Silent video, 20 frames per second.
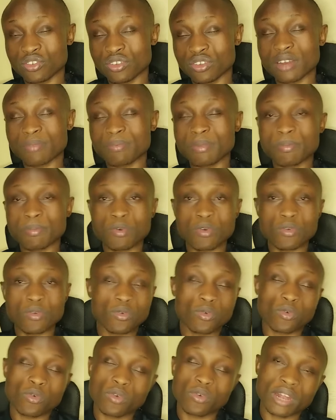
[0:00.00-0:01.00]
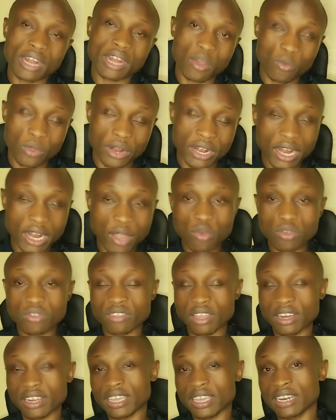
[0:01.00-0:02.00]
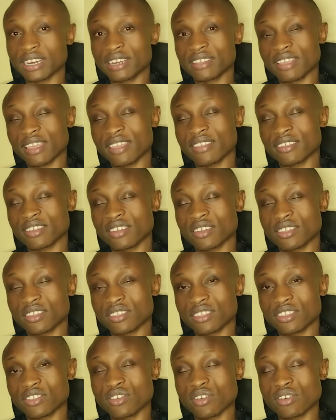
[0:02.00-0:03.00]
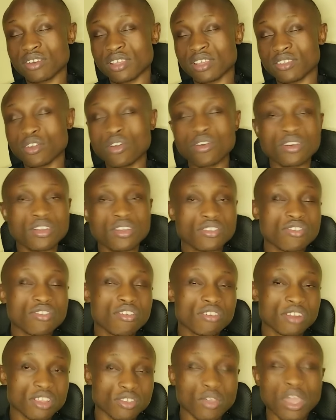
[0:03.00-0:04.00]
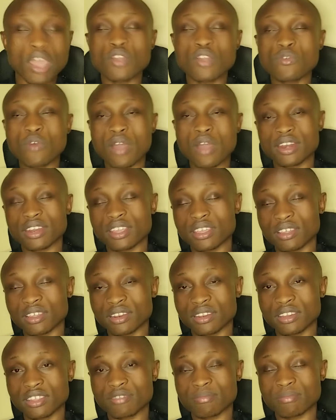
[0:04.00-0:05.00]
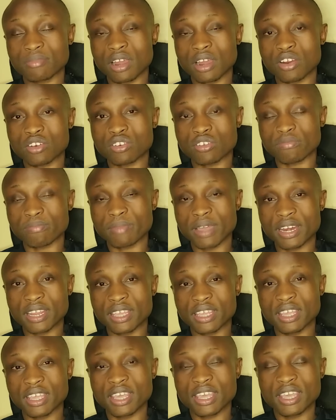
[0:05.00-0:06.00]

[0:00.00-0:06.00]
so that people will now start criticizing these doctors. Oh, these doctors, why are you wanting this a lot of money?